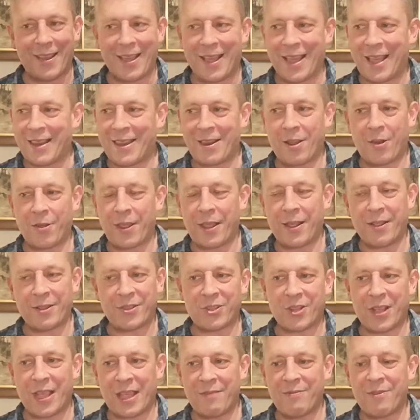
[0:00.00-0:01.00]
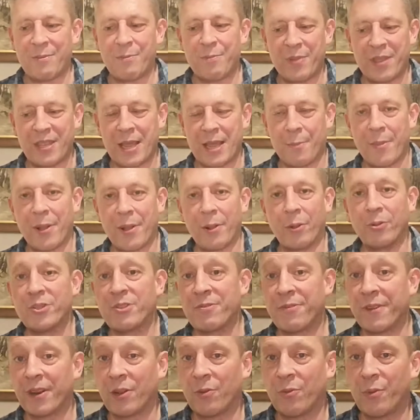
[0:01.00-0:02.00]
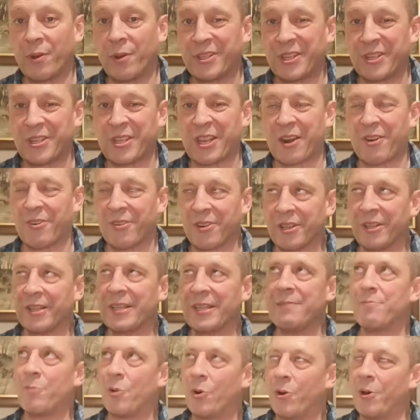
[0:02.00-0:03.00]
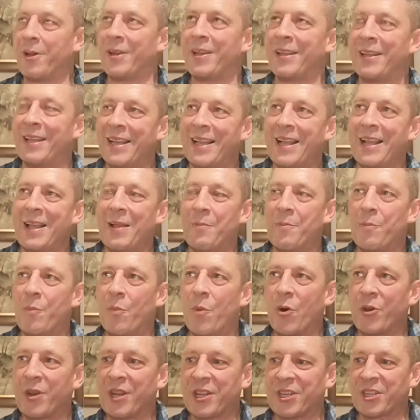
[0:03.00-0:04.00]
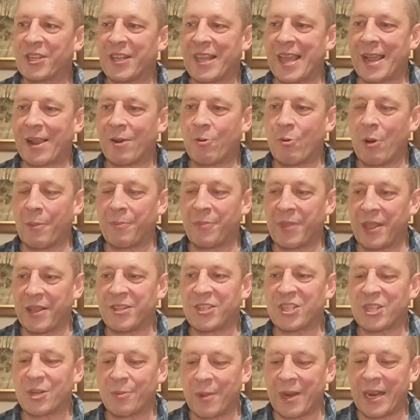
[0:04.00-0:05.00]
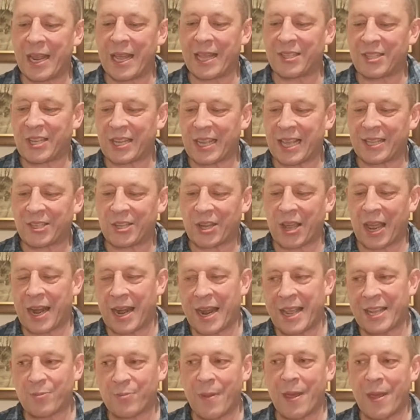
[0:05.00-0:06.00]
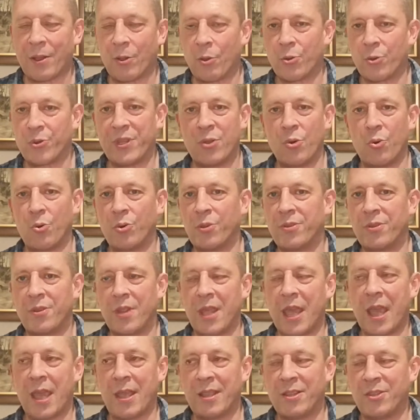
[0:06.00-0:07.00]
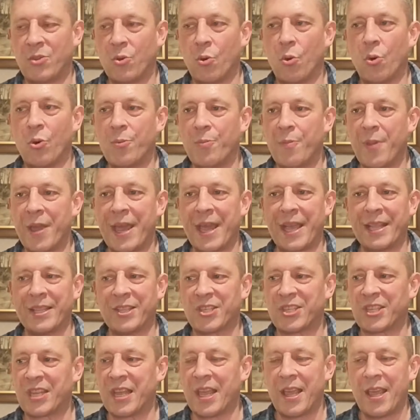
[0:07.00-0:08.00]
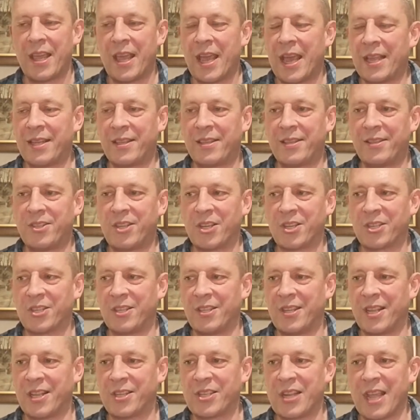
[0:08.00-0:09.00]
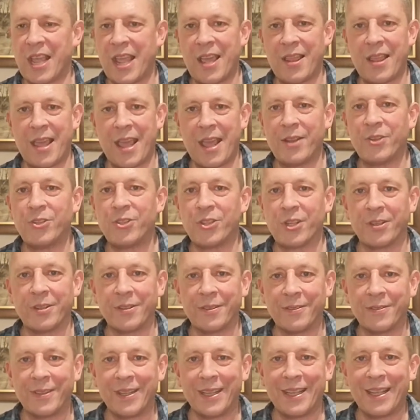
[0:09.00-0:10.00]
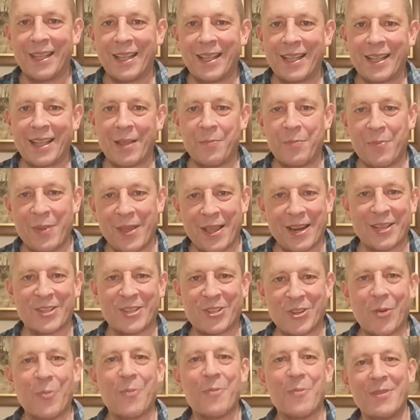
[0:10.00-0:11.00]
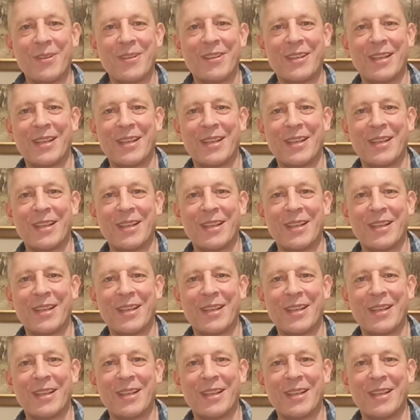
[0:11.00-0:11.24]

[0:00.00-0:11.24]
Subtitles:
Now, even Peter Milne's fiddle, which is a really modestly equipped instrument, it's got a nice mellow tone, but it just doesn't have the engine compared to some